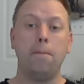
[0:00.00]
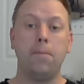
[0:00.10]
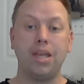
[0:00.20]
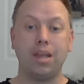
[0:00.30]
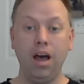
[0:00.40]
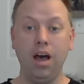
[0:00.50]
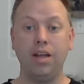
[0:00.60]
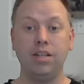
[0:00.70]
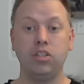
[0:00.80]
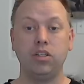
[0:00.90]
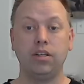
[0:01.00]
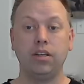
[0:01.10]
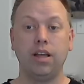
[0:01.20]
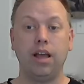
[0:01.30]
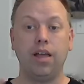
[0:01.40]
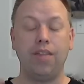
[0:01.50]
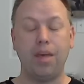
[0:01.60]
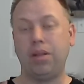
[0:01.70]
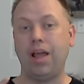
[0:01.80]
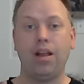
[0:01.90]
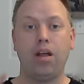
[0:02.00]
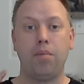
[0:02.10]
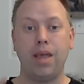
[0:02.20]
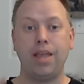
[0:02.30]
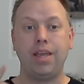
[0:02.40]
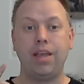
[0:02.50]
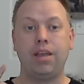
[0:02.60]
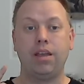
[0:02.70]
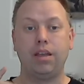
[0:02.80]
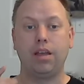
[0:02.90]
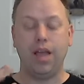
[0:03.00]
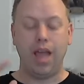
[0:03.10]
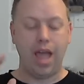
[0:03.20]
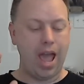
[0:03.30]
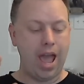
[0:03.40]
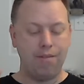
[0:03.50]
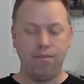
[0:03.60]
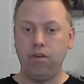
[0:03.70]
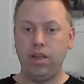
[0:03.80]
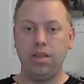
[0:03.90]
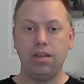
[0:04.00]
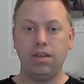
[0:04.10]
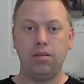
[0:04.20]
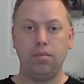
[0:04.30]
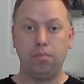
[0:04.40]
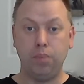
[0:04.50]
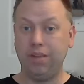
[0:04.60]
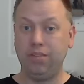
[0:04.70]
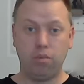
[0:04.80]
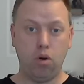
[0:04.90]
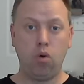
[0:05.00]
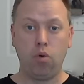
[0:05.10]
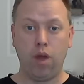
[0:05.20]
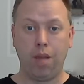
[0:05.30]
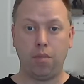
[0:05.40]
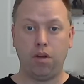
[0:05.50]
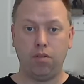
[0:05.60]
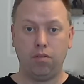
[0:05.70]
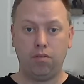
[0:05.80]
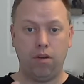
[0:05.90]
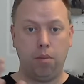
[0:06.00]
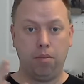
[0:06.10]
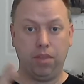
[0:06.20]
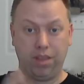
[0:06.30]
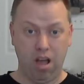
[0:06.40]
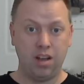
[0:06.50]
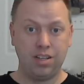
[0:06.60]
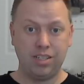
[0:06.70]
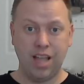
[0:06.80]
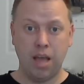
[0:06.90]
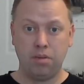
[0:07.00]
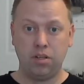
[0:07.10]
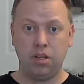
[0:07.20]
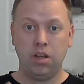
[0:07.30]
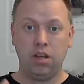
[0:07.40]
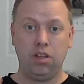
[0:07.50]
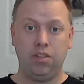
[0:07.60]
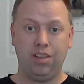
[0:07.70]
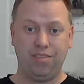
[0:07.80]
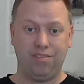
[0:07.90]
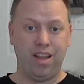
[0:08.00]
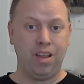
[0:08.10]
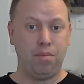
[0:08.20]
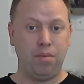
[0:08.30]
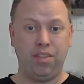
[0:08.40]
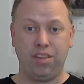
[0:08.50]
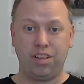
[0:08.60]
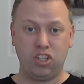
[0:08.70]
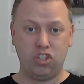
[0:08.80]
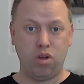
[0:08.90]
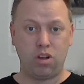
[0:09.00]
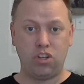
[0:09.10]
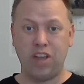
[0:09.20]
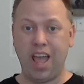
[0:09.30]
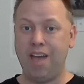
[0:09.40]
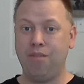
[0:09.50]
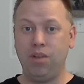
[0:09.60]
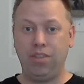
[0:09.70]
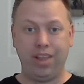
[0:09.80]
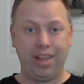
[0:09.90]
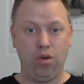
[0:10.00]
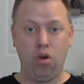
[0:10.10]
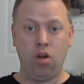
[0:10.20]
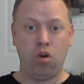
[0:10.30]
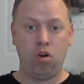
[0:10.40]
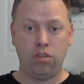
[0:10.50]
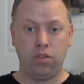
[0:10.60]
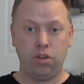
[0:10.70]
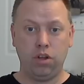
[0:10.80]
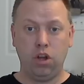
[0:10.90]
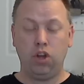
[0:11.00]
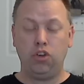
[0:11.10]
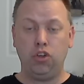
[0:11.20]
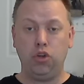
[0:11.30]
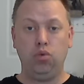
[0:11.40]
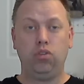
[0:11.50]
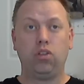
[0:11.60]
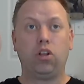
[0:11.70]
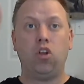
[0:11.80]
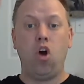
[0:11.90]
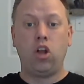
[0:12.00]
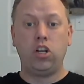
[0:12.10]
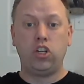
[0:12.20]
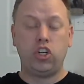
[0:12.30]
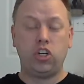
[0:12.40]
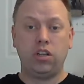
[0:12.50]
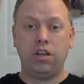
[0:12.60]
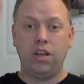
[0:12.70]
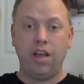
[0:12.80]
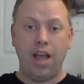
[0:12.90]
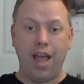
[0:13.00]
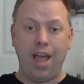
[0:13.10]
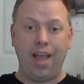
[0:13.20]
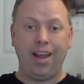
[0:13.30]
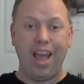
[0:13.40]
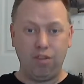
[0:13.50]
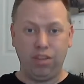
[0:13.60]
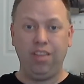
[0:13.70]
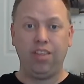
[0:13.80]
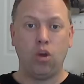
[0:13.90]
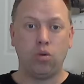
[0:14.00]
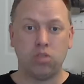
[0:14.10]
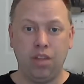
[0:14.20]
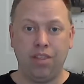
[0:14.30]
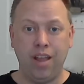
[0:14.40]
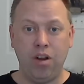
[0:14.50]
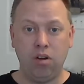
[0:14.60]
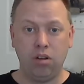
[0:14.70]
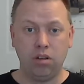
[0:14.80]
Because they plan on making every bit of the program, from the concept, the development, the construction, everything here on Earth, to the launch and everything that goes on there,